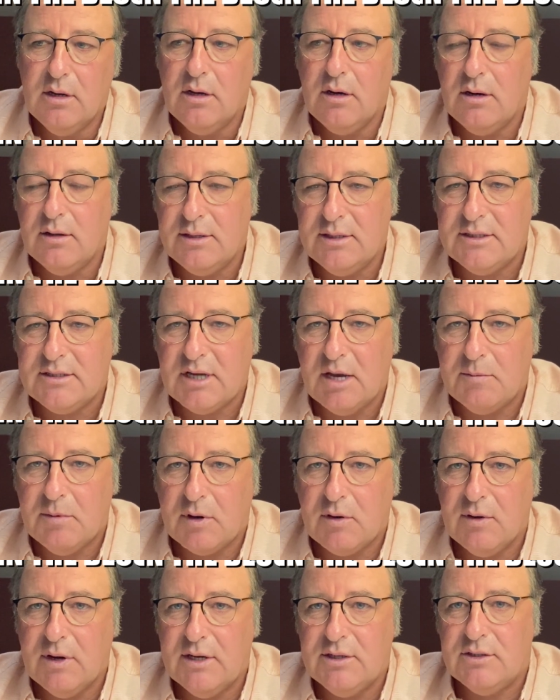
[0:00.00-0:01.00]
all these type of
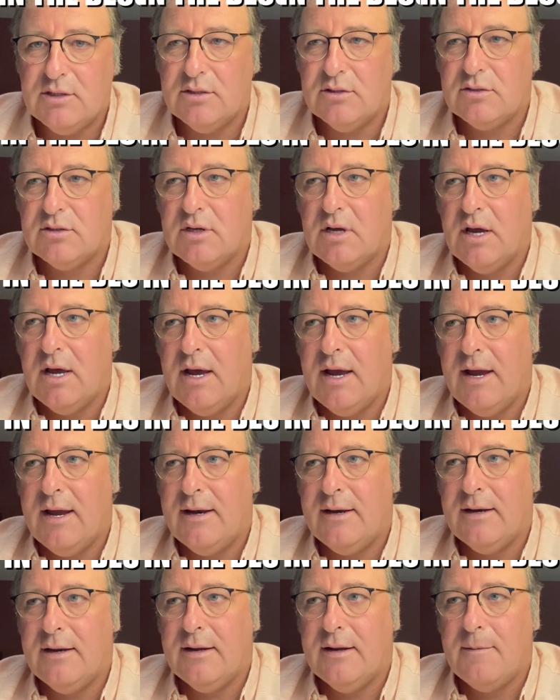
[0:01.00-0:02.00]
questions,
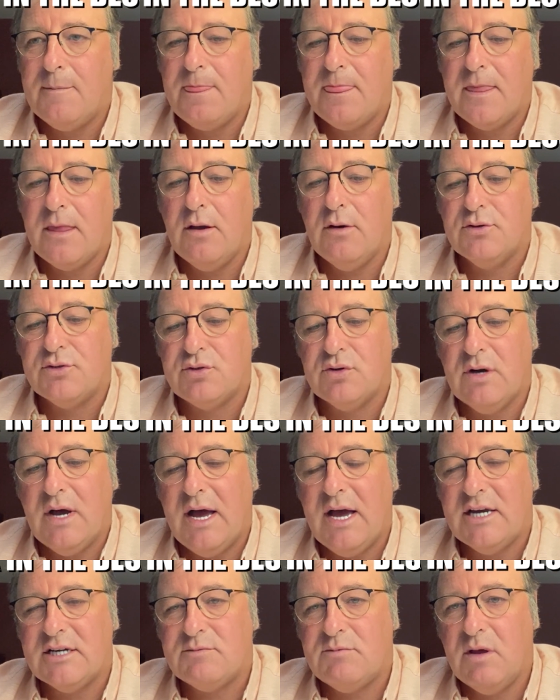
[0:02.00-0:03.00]
and they also
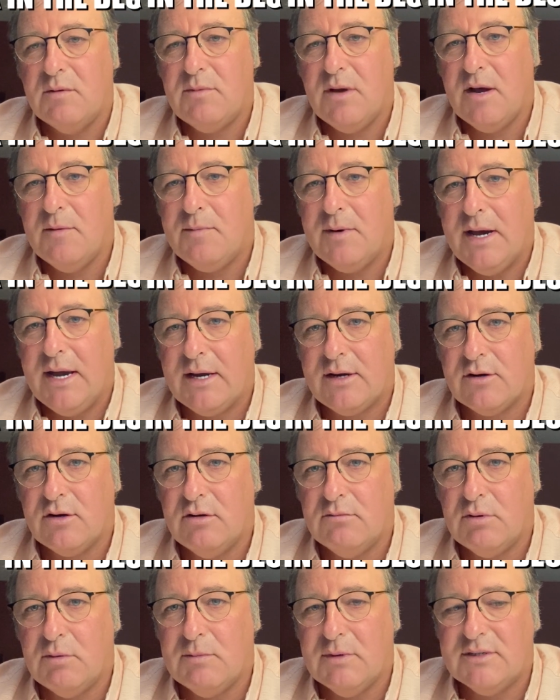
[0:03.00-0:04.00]
asked me a bit of background
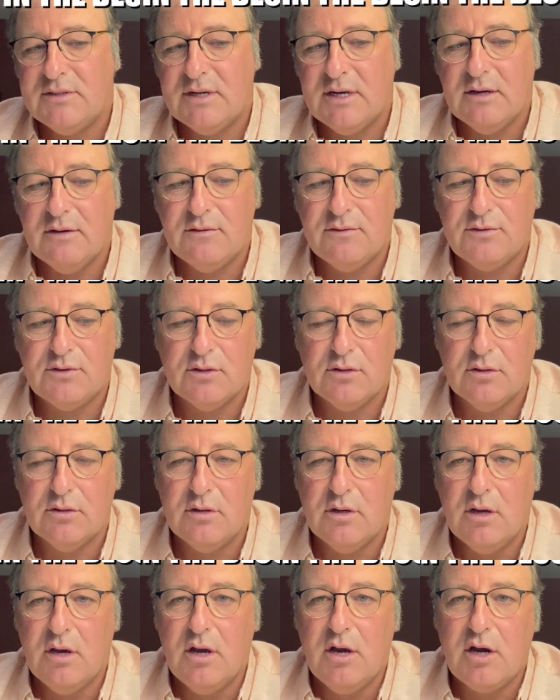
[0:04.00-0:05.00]
about myself. So
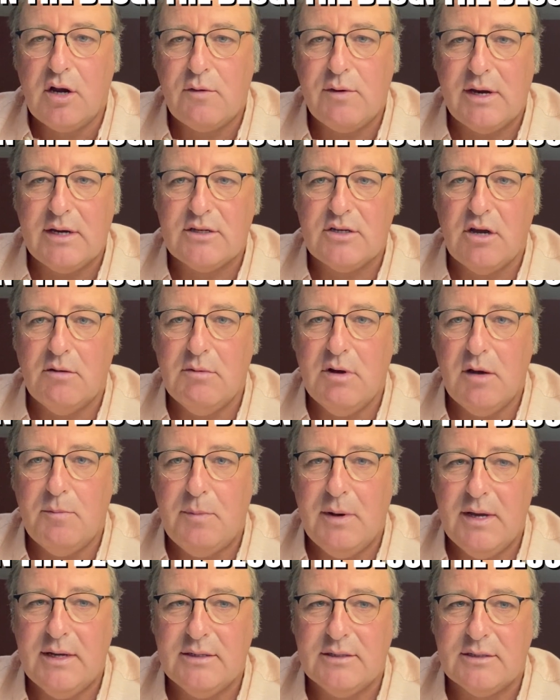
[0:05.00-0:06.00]
quick sum up
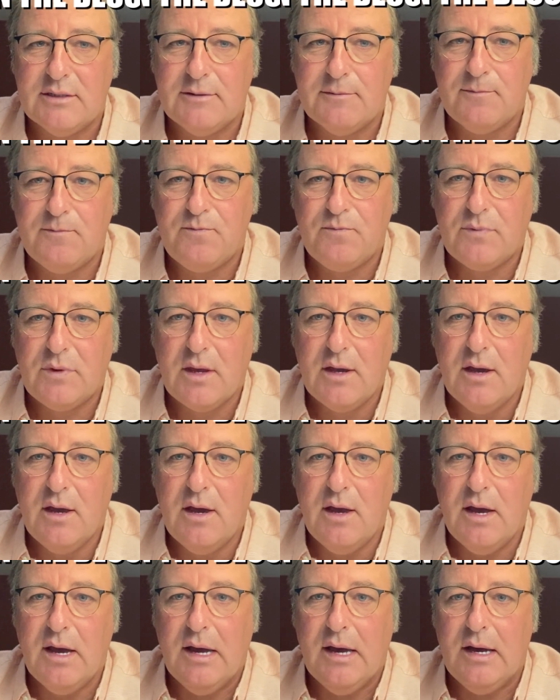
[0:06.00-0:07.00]
is
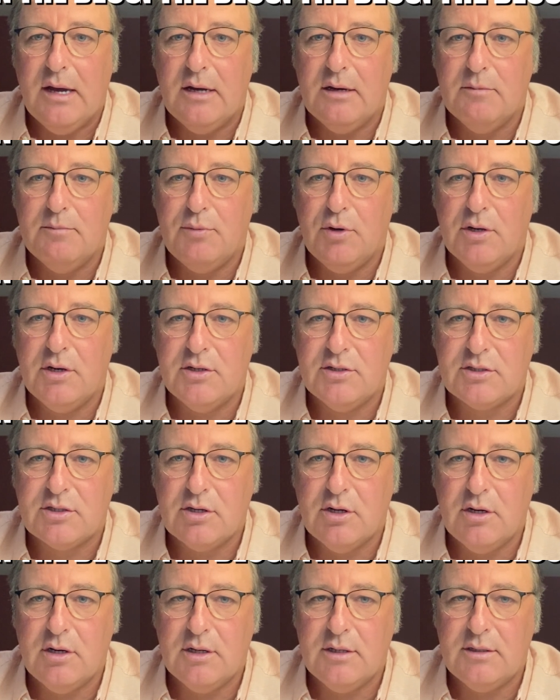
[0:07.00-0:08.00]
born in
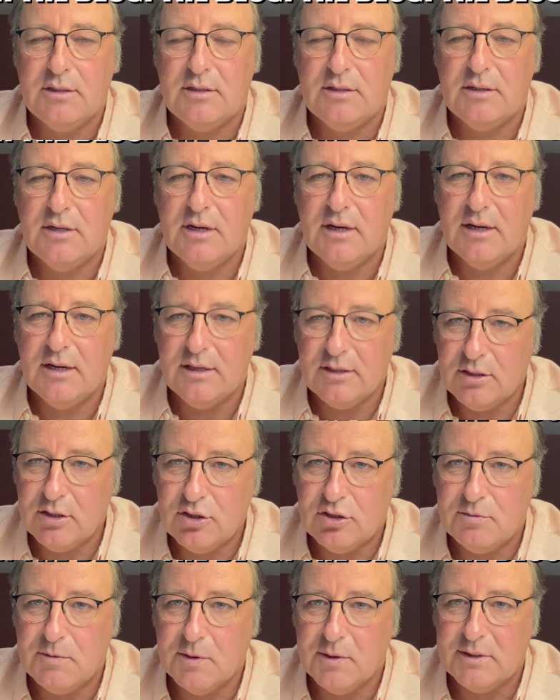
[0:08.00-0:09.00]
Scotland, you
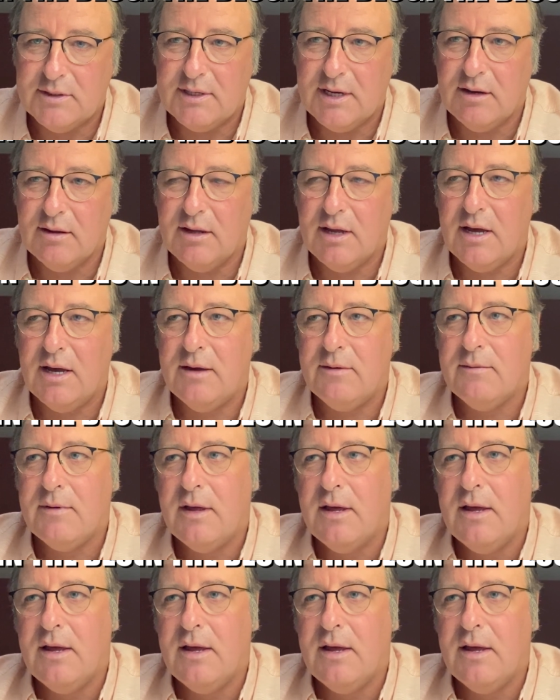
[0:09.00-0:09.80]
should be able to tell that,